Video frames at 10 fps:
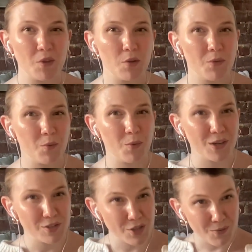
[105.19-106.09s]
we're
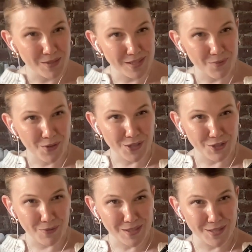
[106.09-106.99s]
gonna start
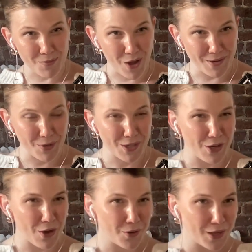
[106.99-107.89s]
with season 1. We're gonna
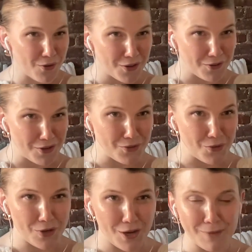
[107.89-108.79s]
go in chronological
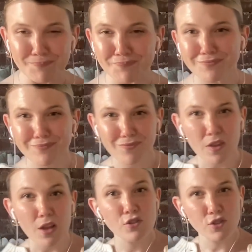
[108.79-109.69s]
order.
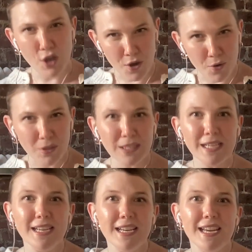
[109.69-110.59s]
So
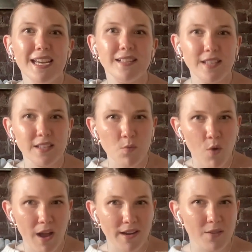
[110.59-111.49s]
in season
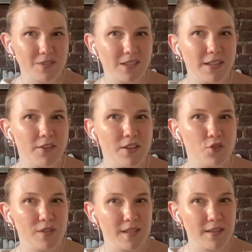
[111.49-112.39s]
1, it was clear that
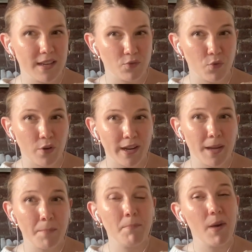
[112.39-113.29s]
Tristan liked
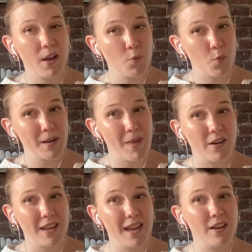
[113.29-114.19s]
Rory, but went
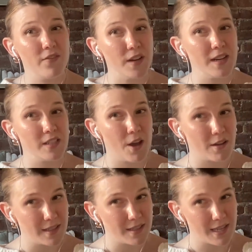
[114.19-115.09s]
about it in a very
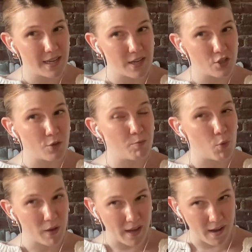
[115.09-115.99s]
toxic teenager
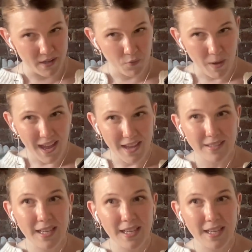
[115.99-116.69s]
boy kind of way.